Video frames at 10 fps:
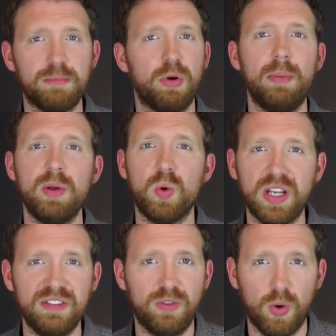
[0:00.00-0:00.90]
you're probably
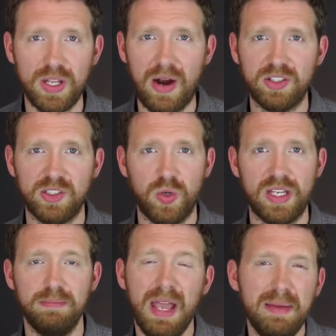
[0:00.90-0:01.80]
working 40 hours a
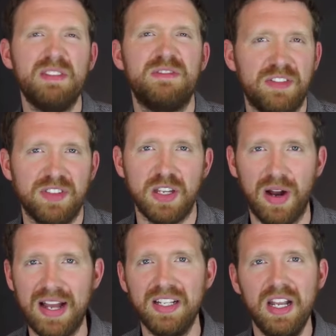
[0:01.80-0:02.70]
week, maybe
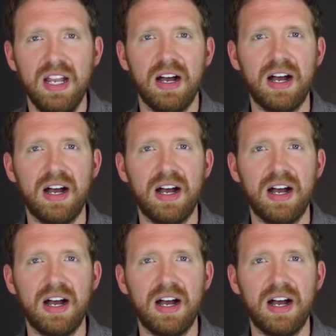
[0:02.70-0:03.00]
50, right?